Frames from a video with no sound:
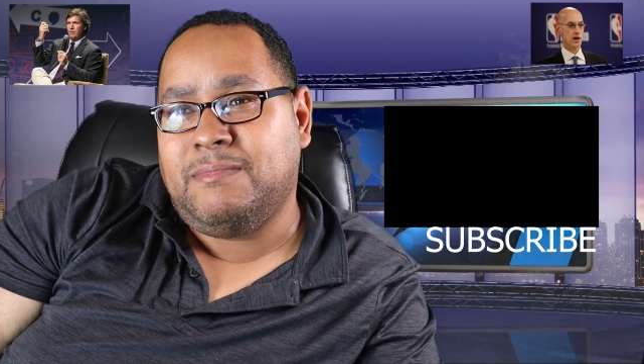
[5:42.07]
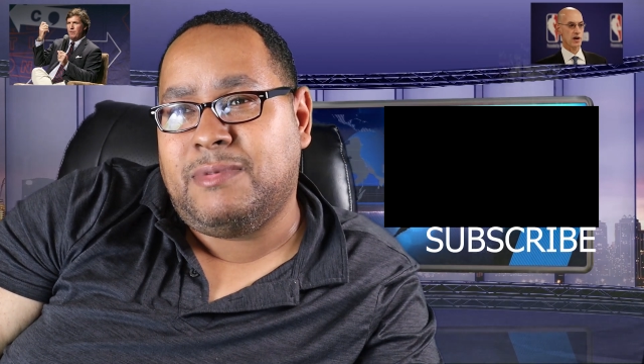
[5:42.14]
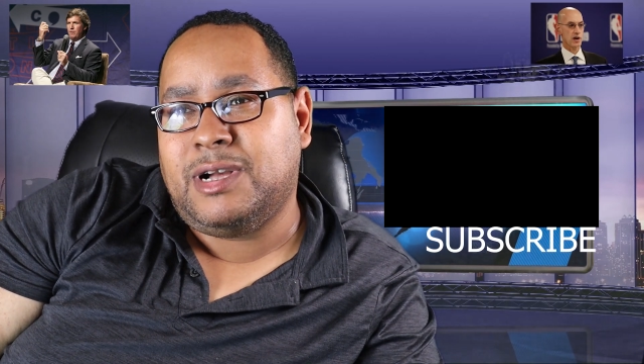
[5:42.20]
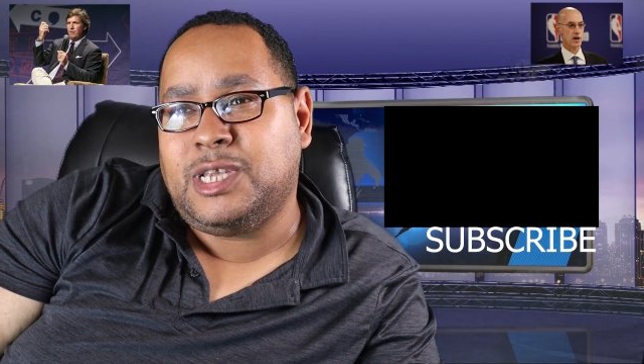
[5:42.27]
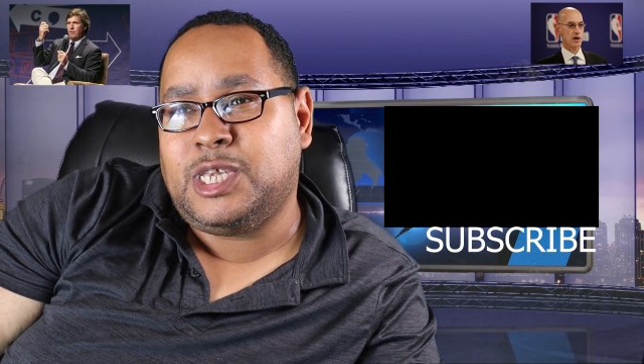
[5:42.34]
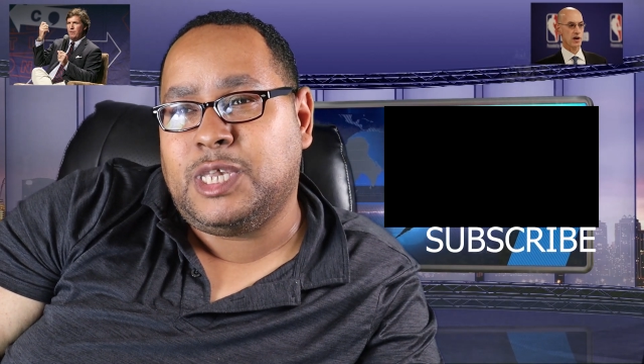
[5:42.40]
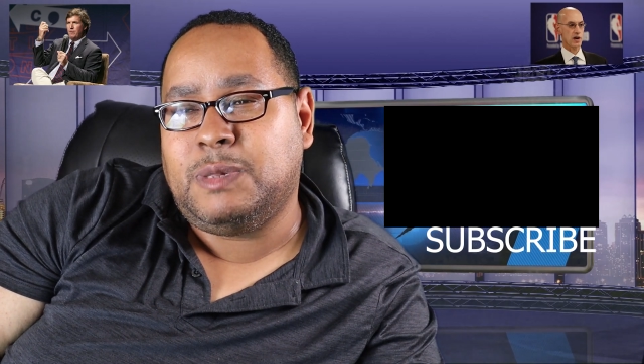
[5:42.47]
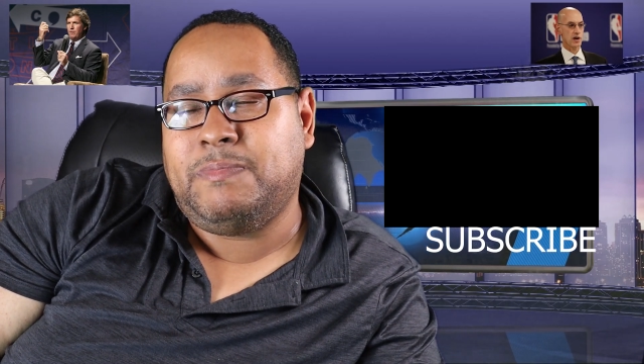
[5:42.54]

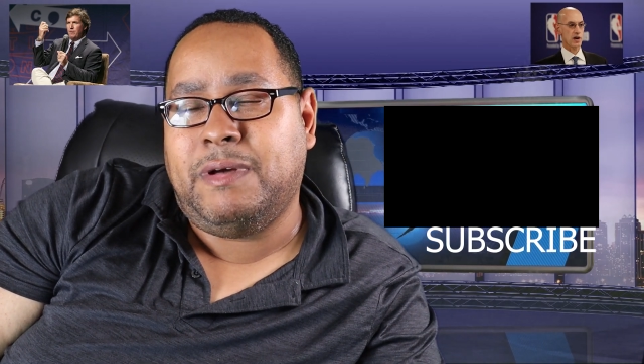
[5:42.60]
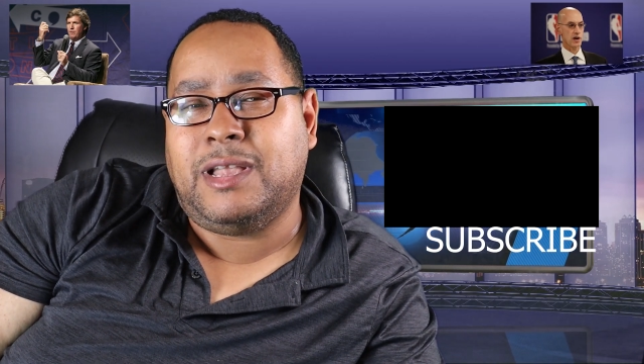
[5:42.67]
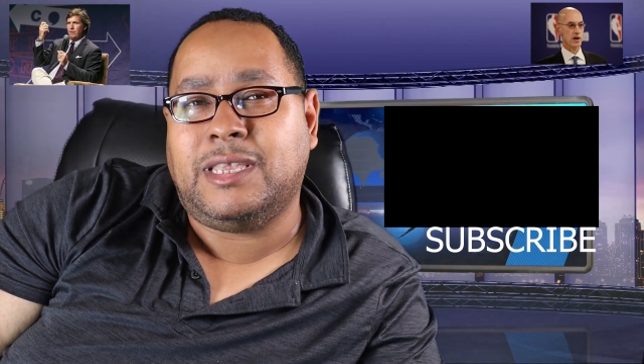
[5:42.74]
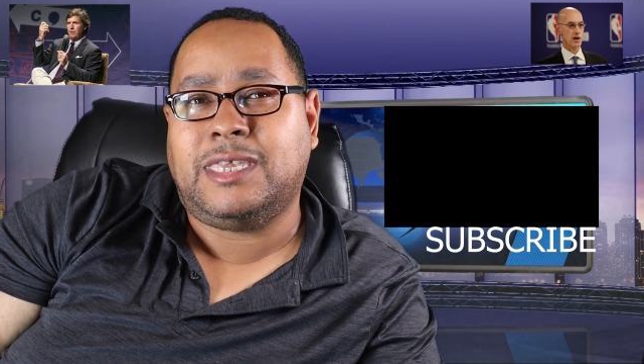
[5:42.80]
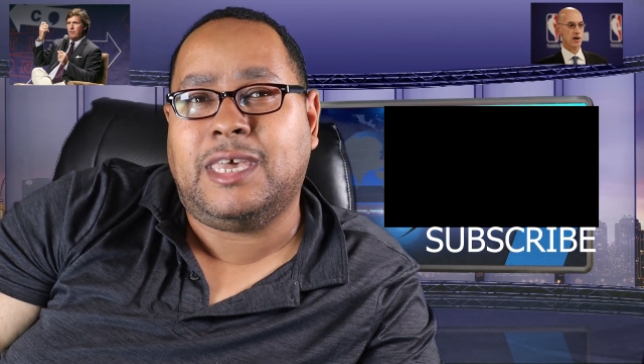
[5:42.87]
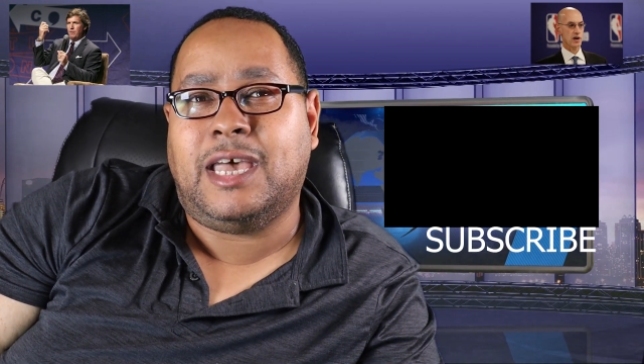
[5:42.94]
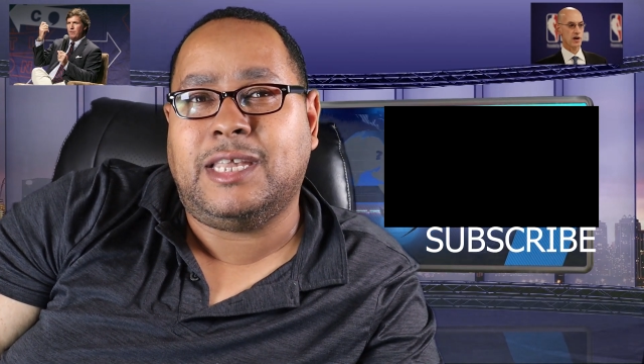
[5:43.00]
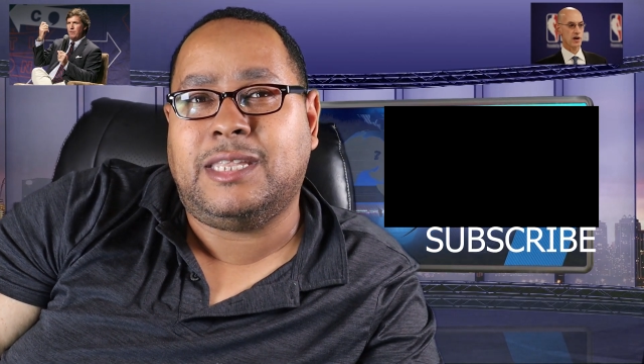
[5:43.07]
much has
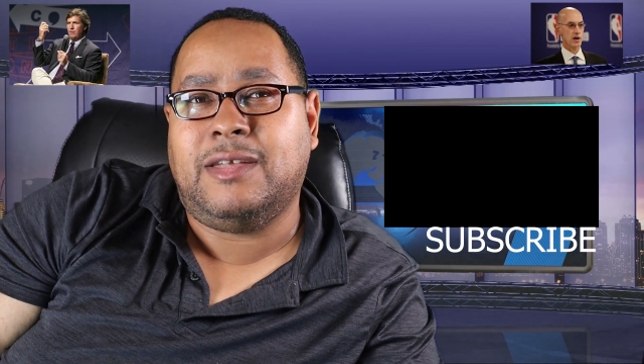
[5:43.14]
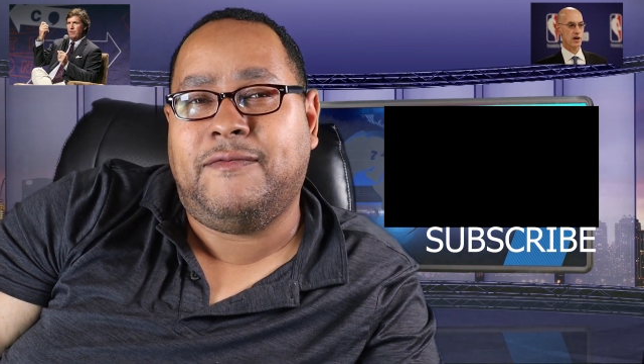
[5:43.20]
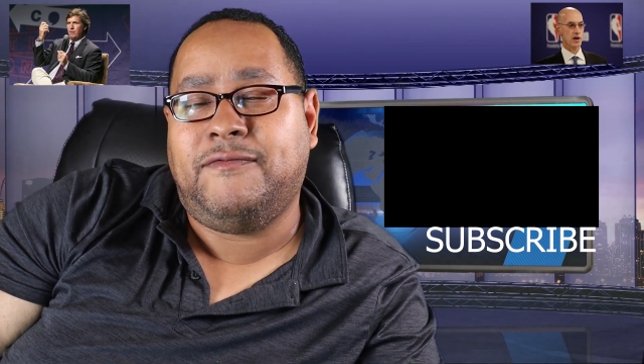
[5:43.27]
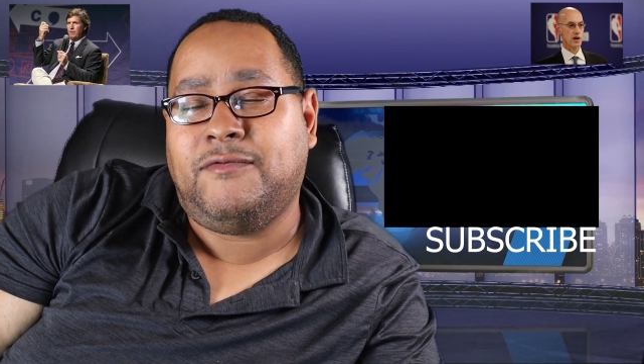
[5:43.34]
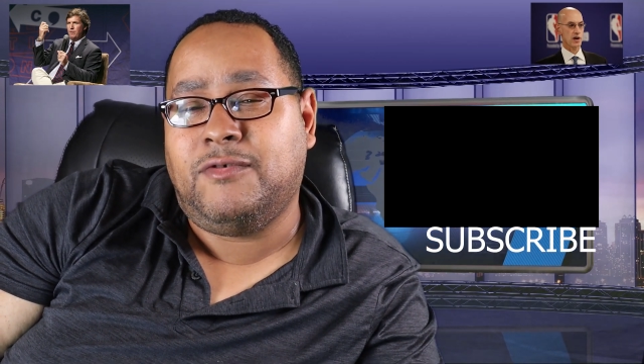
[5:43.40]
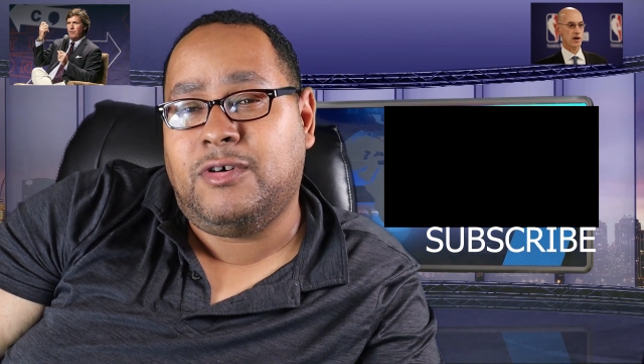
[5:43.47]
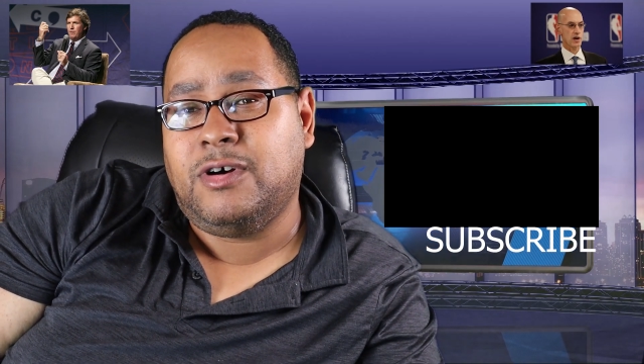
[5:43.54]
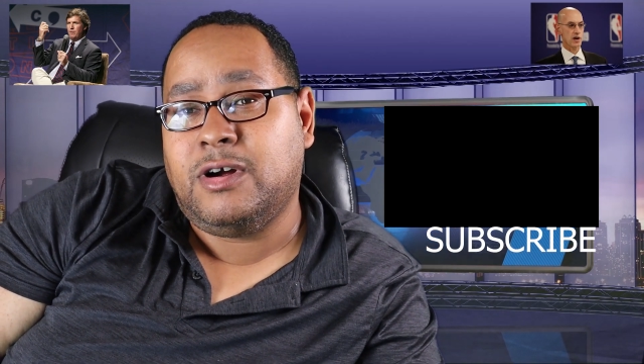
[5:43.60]
been tested
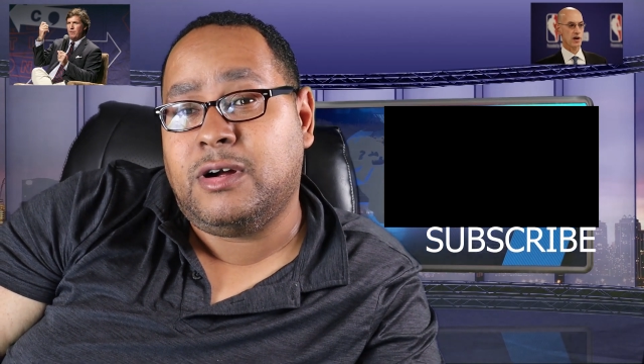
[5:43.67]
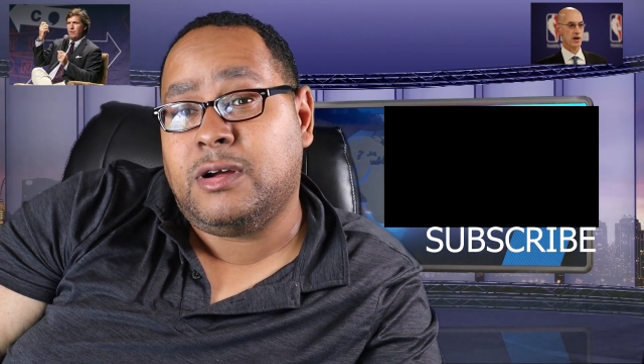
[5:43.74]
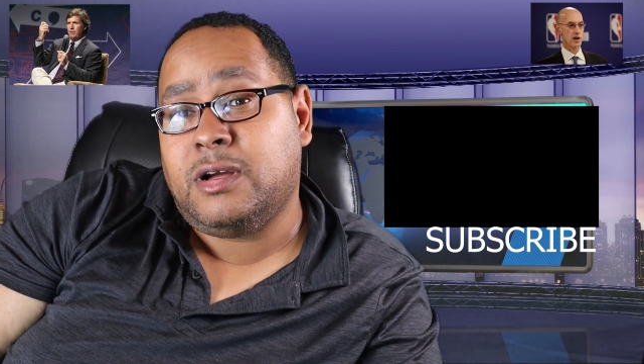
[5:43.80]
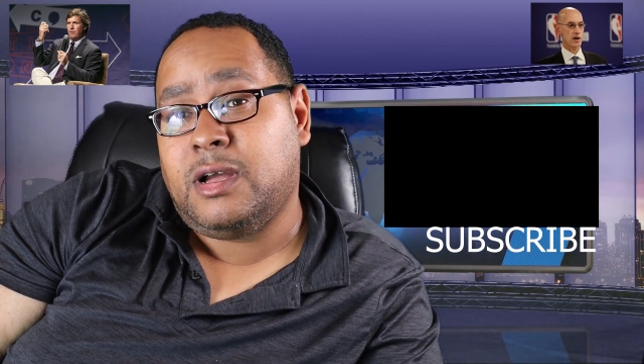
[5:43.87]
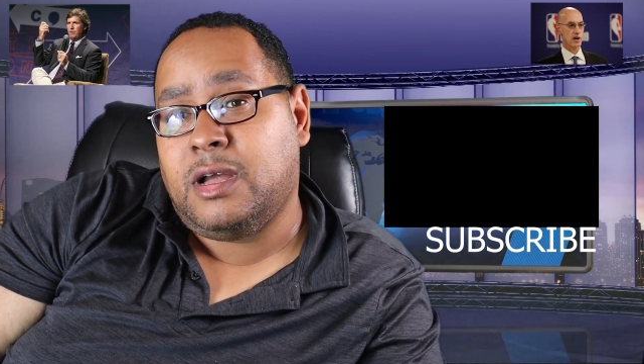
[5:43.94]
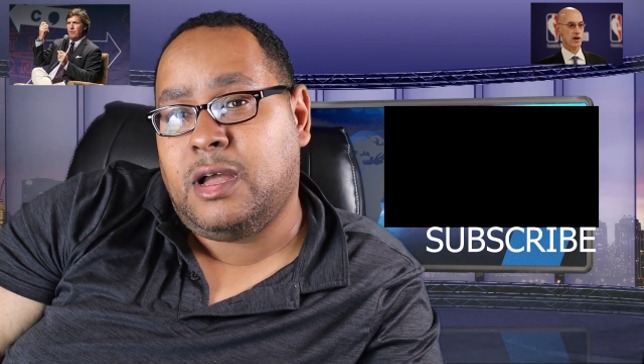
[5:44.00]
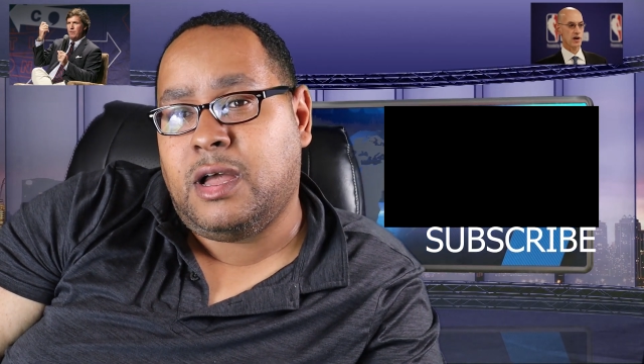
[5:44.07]
for